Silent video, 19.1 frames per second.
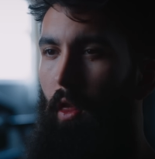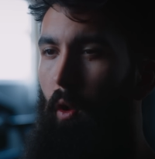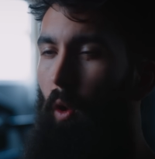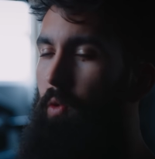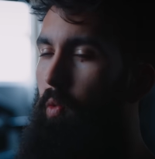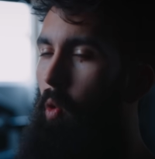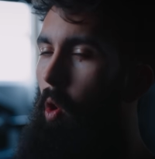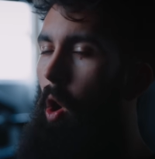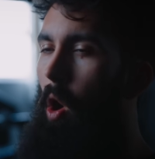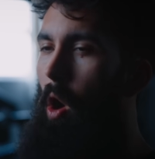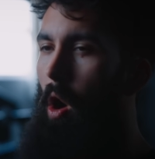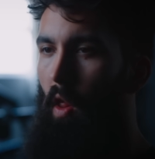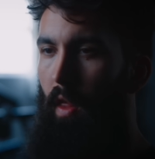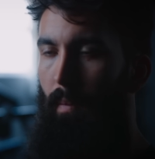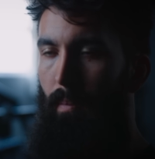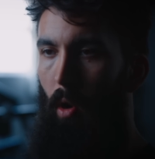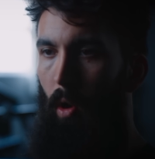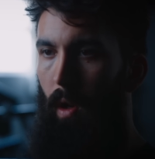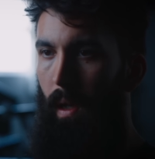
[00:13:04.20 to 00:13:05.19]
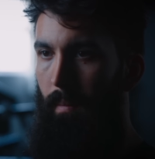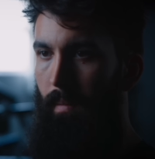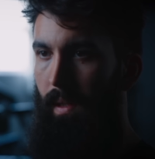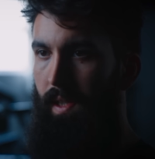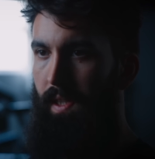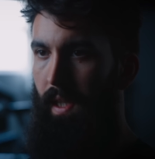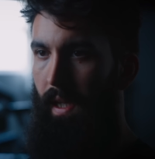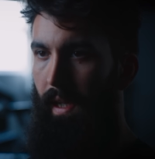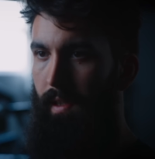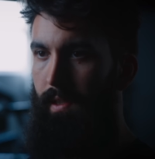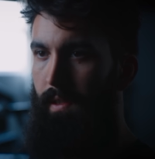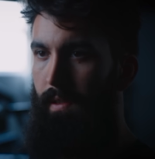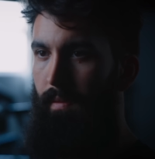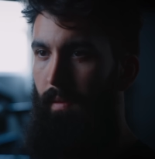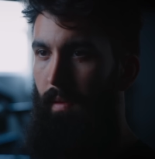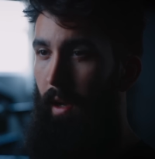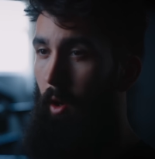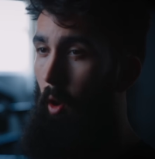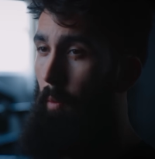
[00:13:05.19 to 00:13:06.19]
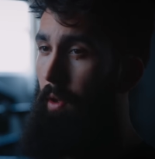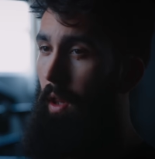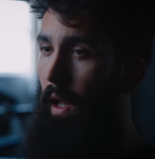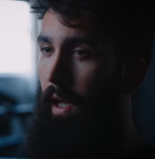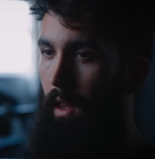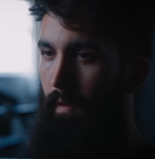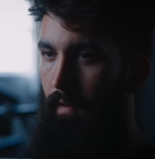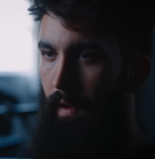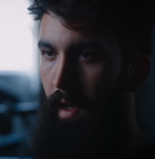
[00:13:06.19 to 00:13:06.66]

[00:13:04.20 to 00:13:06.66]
Those were all the bulking mistakes. I hope you liked the